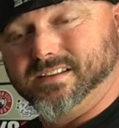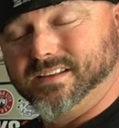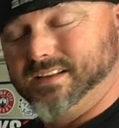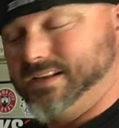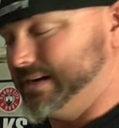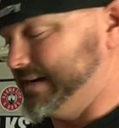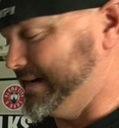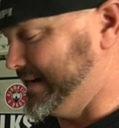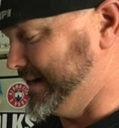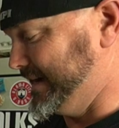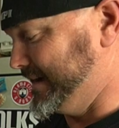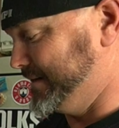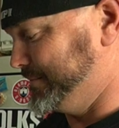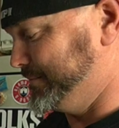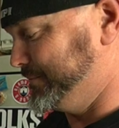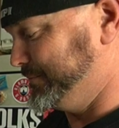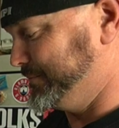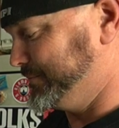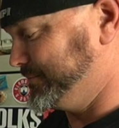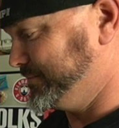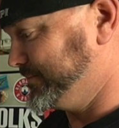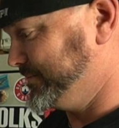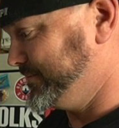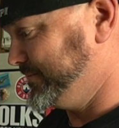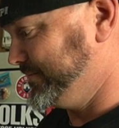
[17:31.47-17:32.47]

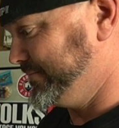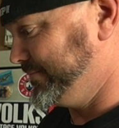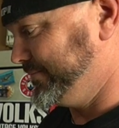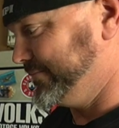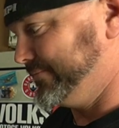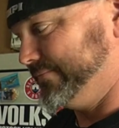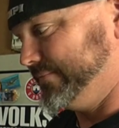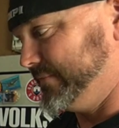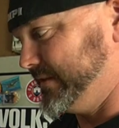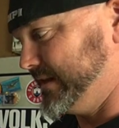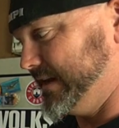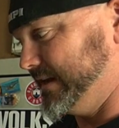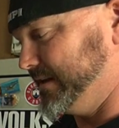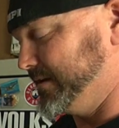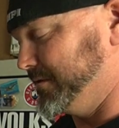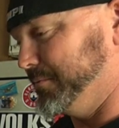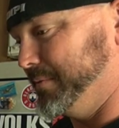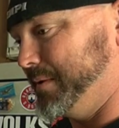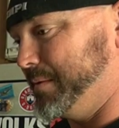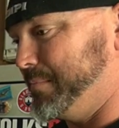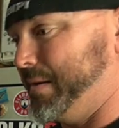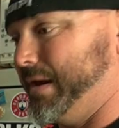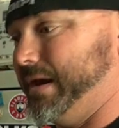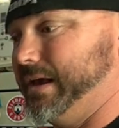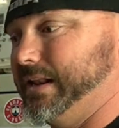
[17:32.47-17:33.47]
He had to
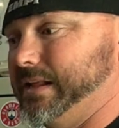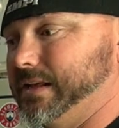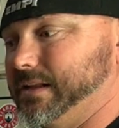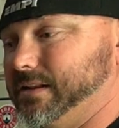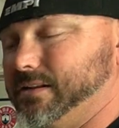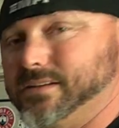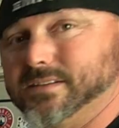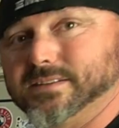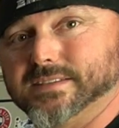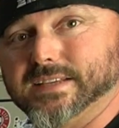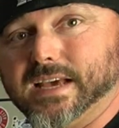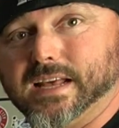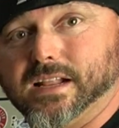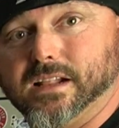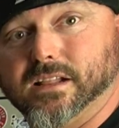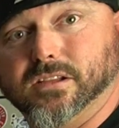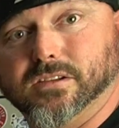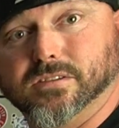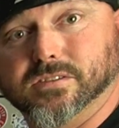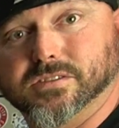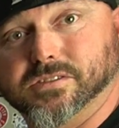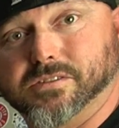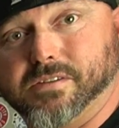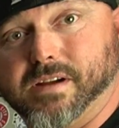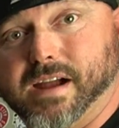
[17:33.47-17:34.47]
repaint it because it had a little
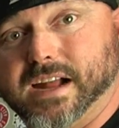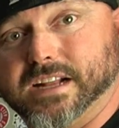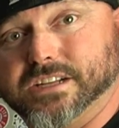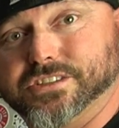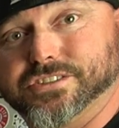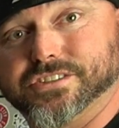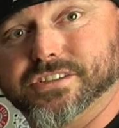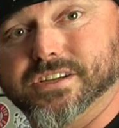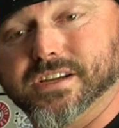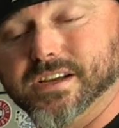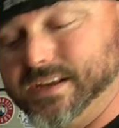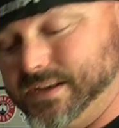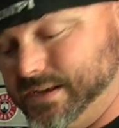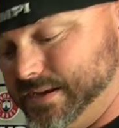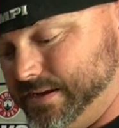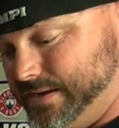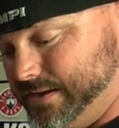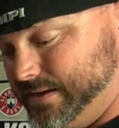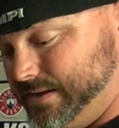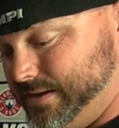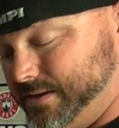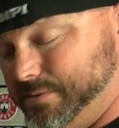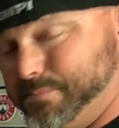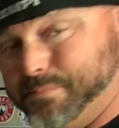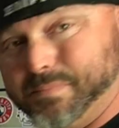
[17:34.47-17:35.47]
scratch.
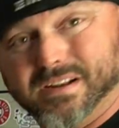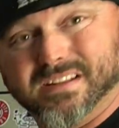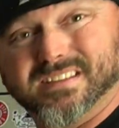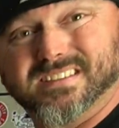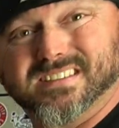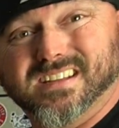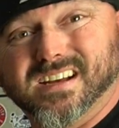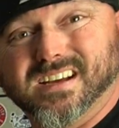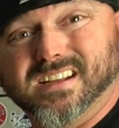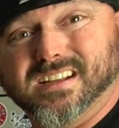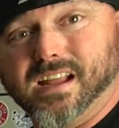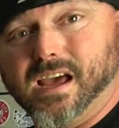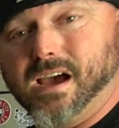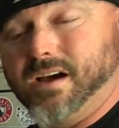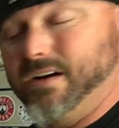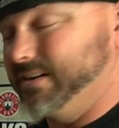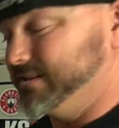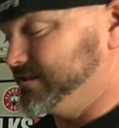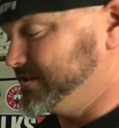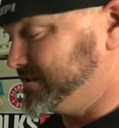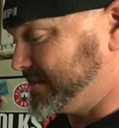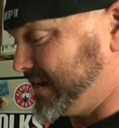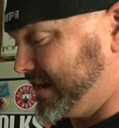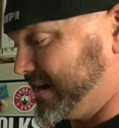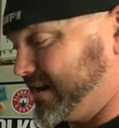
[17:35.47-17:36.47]
But it's done now. I
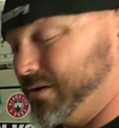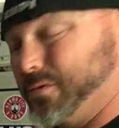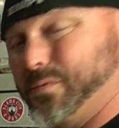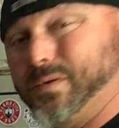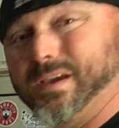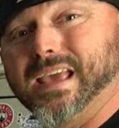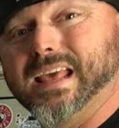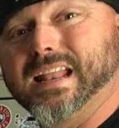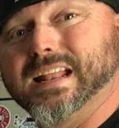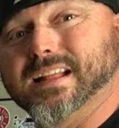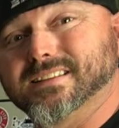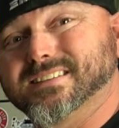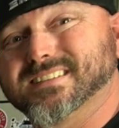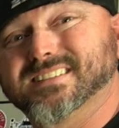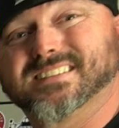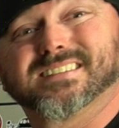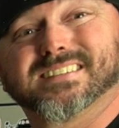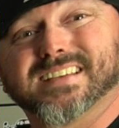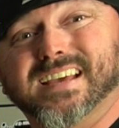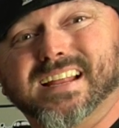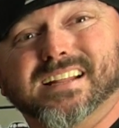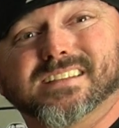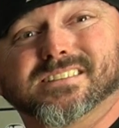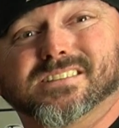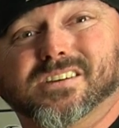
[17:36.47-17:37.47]
just got to go get it. It's in
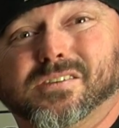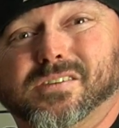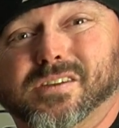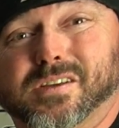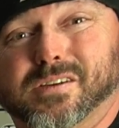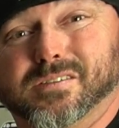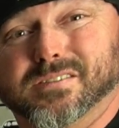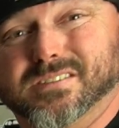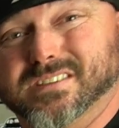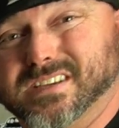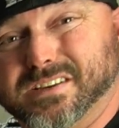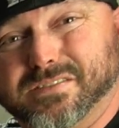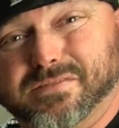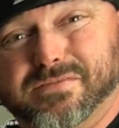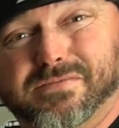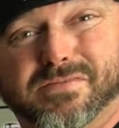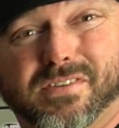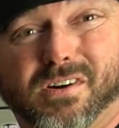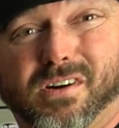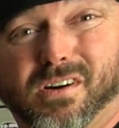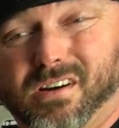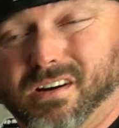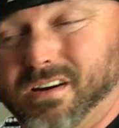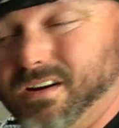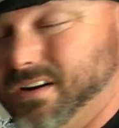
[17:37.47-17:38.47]
San Antonio. It's like
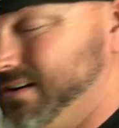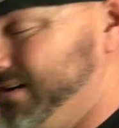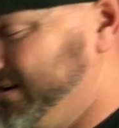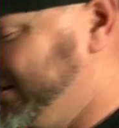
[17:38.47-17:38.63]
far.